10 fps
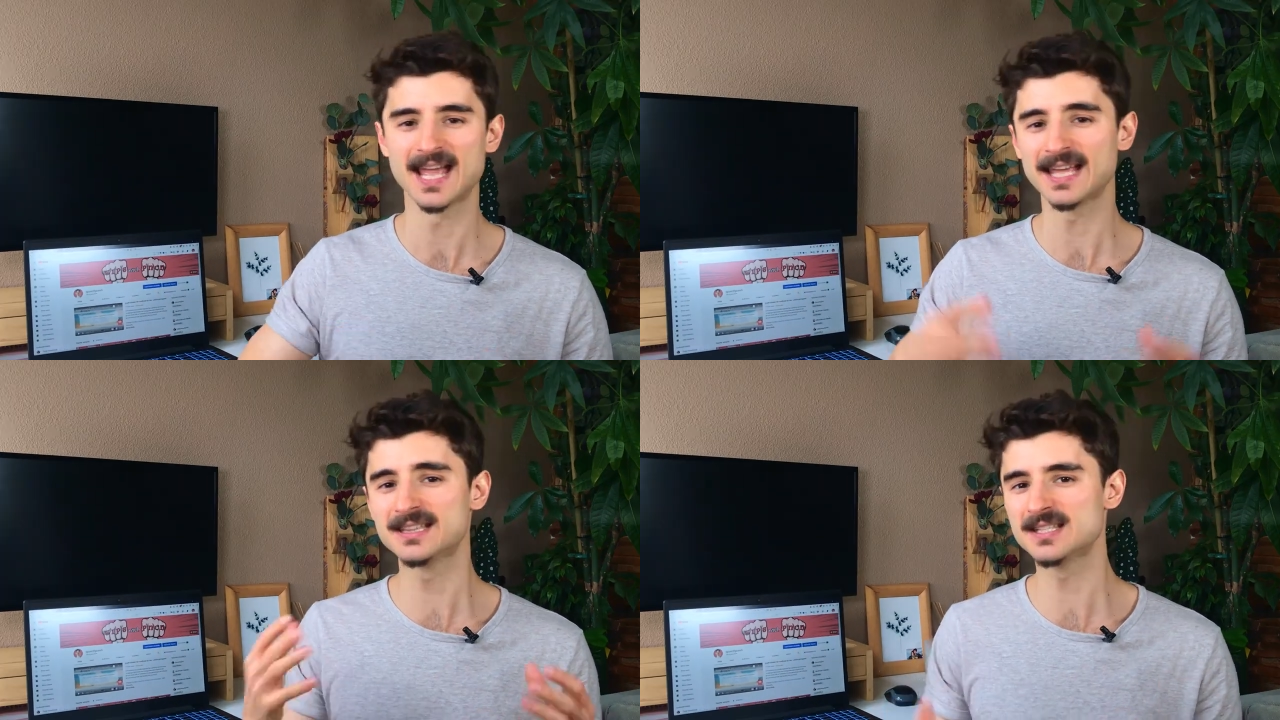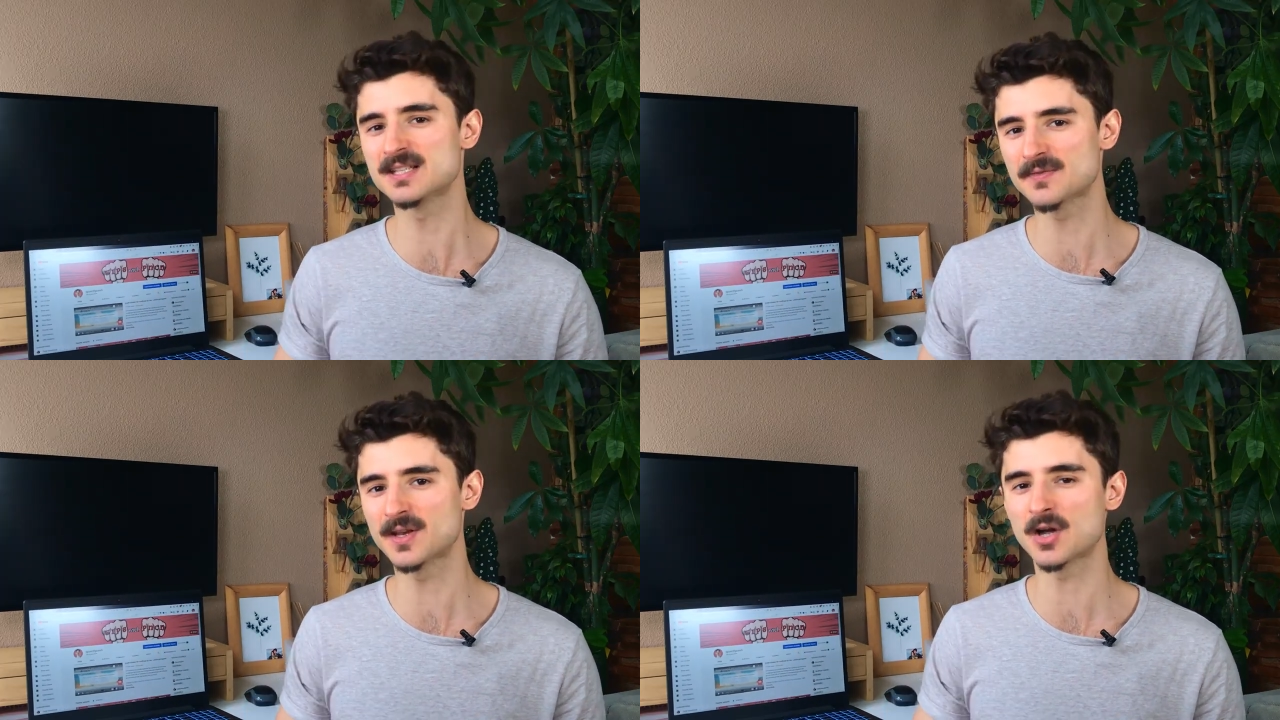In
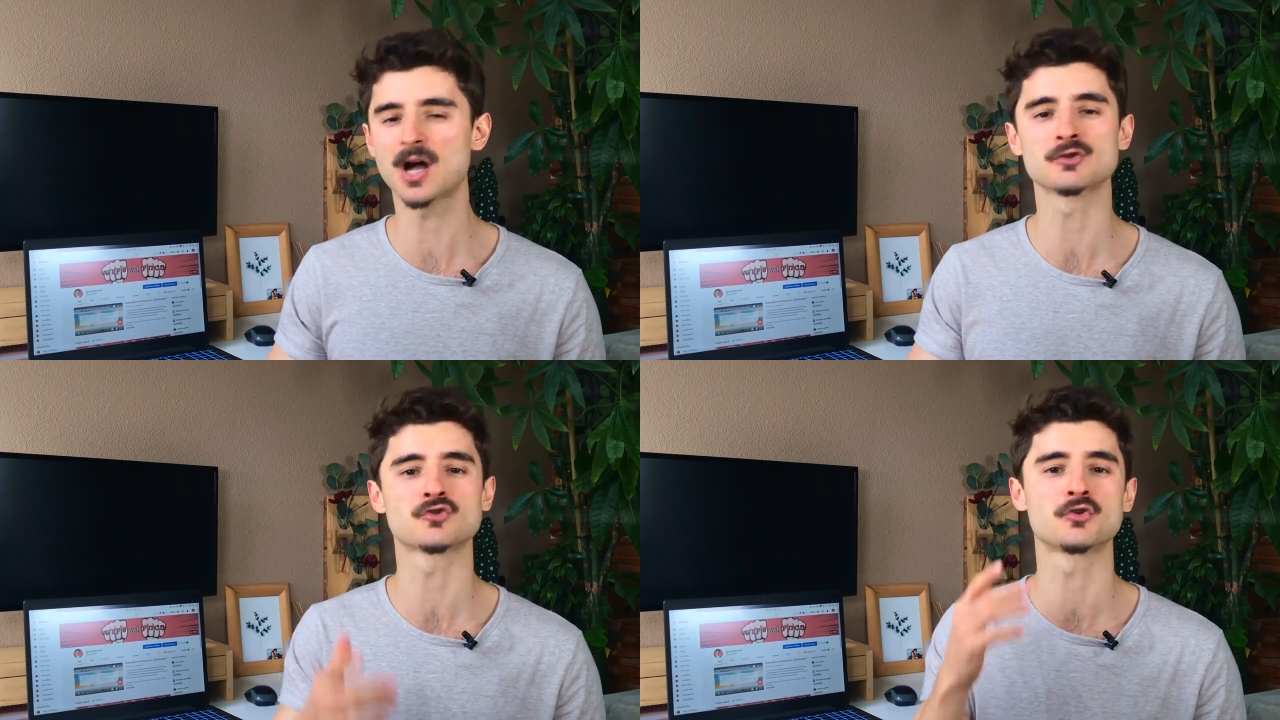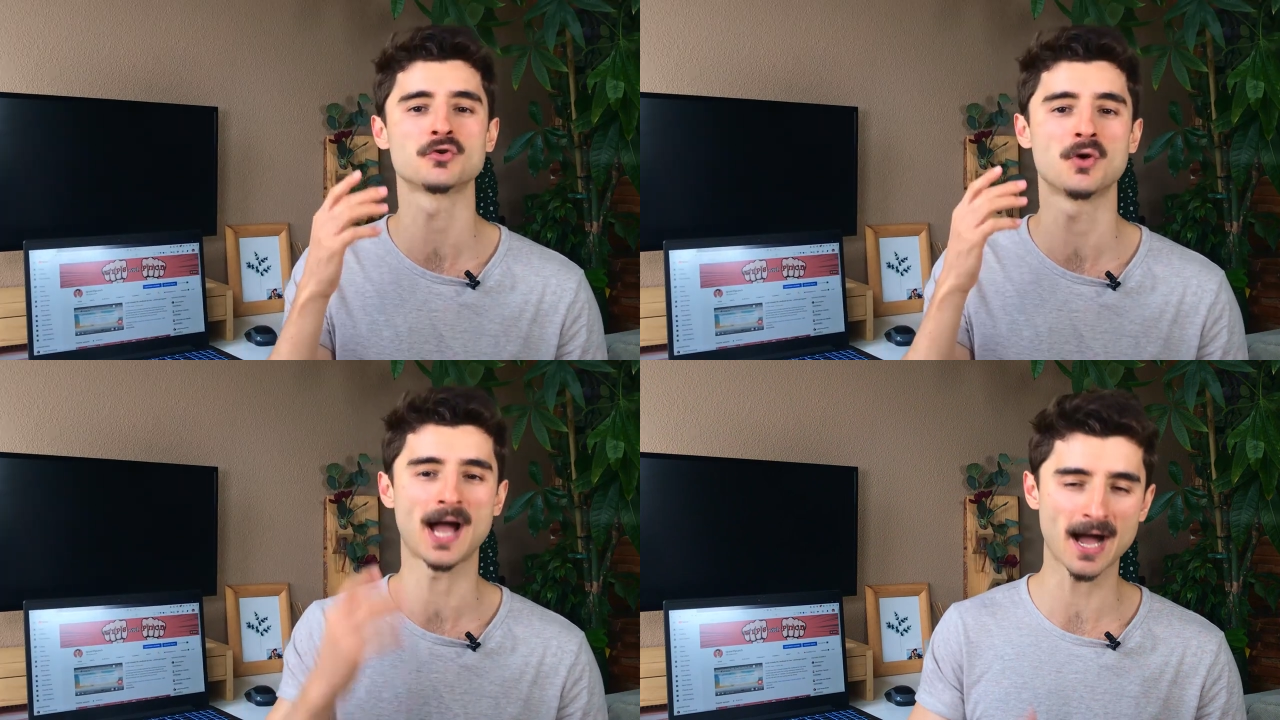this video I'll show
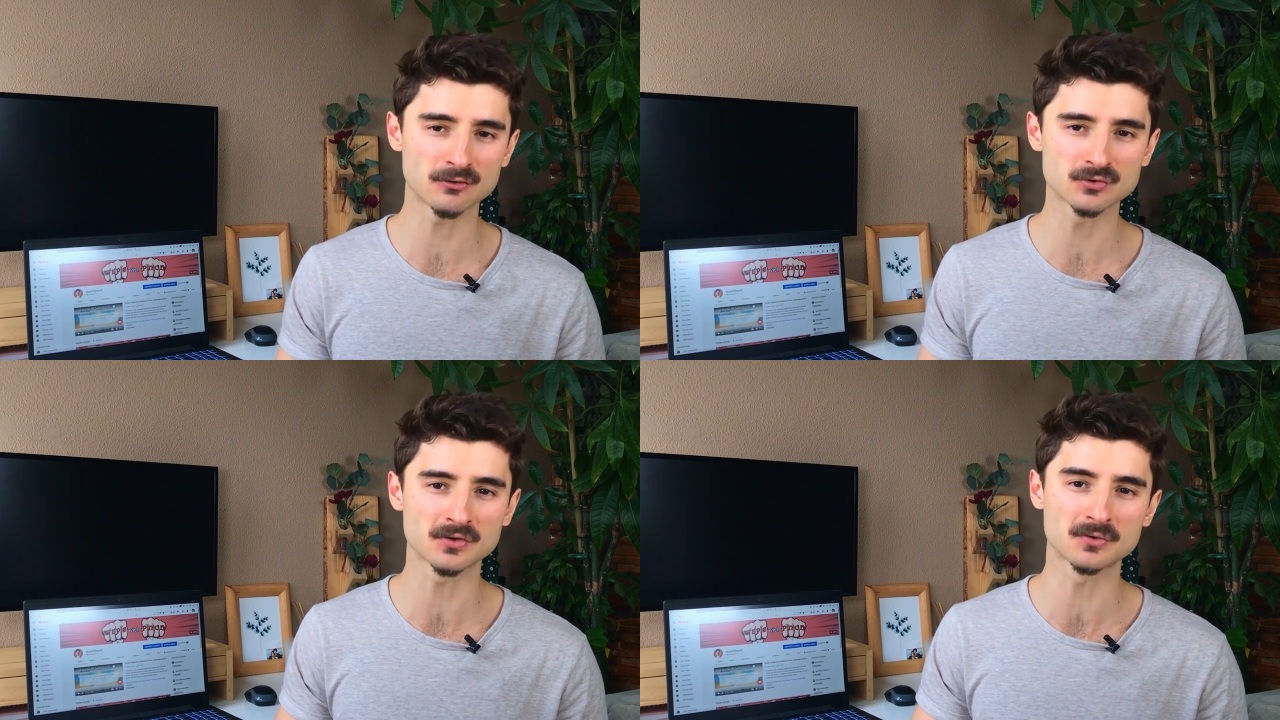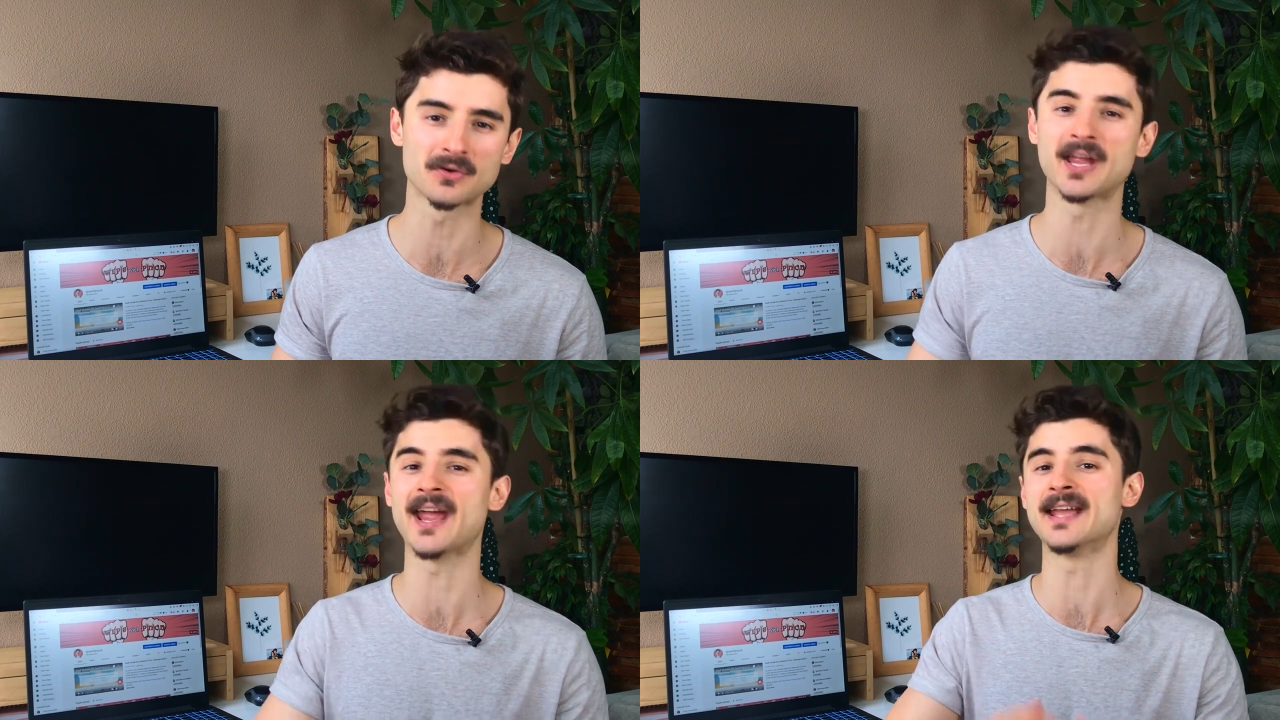you how to
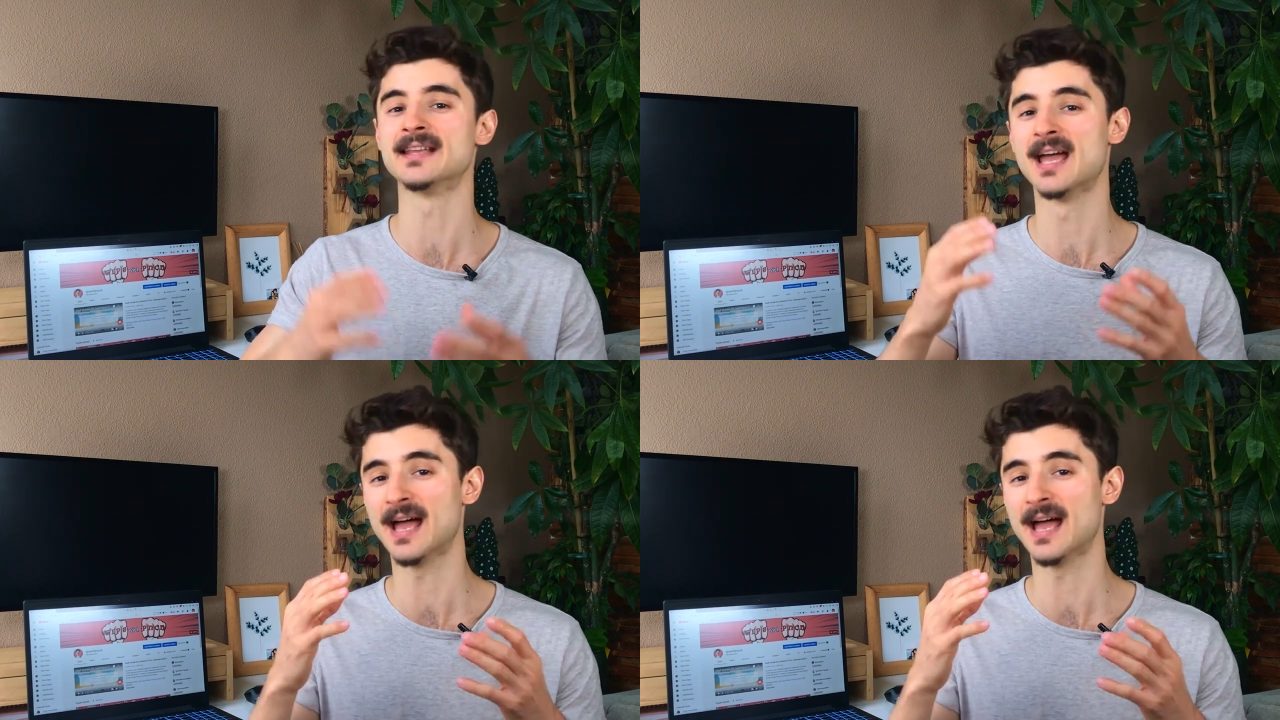create